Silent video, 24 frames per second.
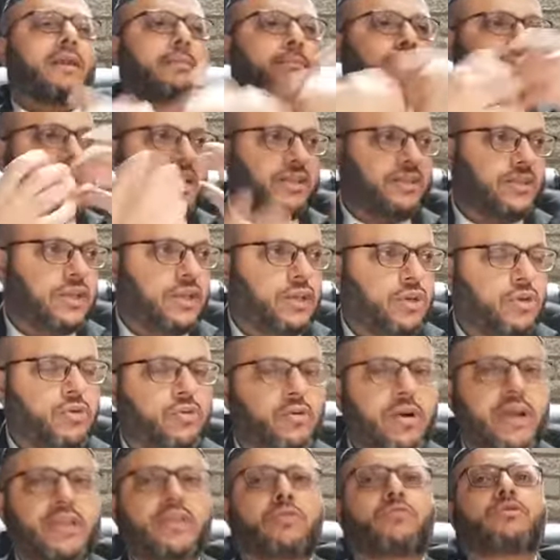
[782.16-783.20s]
they're blessing
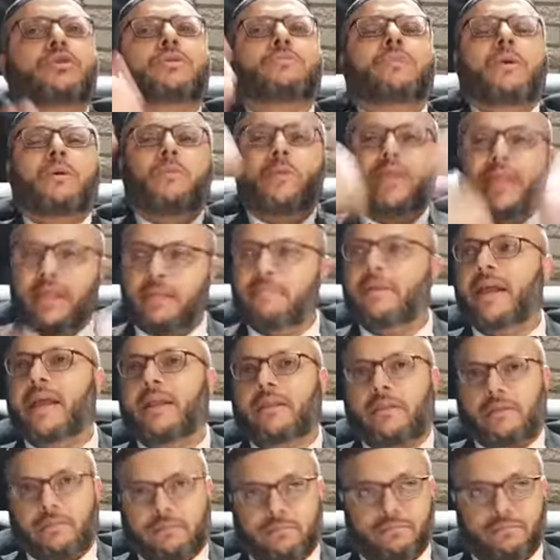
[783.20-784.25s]
you, and you respond with Amen.